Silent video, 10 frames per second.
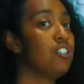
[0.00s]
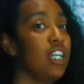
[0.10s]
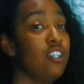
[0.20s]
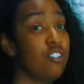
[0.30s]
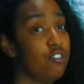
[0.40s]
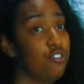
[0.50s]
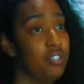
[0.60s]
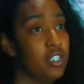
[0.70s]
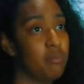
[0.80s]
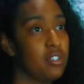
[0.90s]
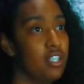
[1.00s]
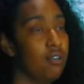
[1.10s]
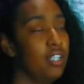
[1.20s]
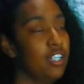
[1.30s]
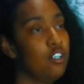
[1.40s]
They show dreams. Don't
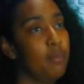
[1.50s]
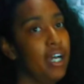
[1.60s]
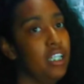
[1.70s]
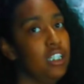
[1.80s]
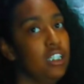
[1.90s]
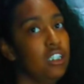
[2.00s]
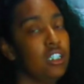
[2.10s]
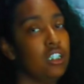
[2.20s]
let nobody